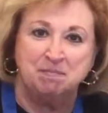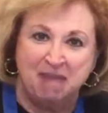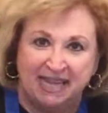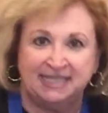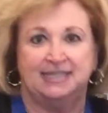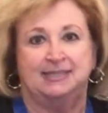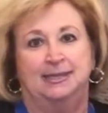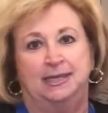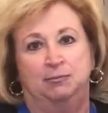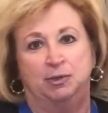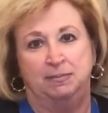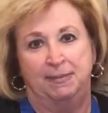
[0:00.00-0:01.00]
mess that he
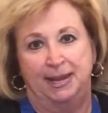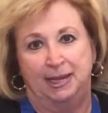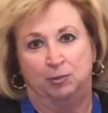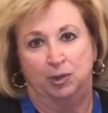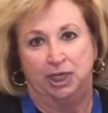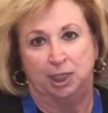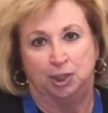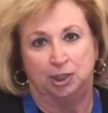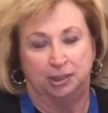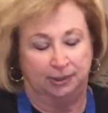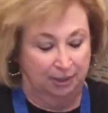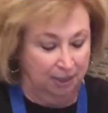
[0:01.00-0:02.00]
would make when he
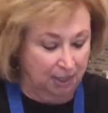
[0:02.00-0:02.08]
cooked.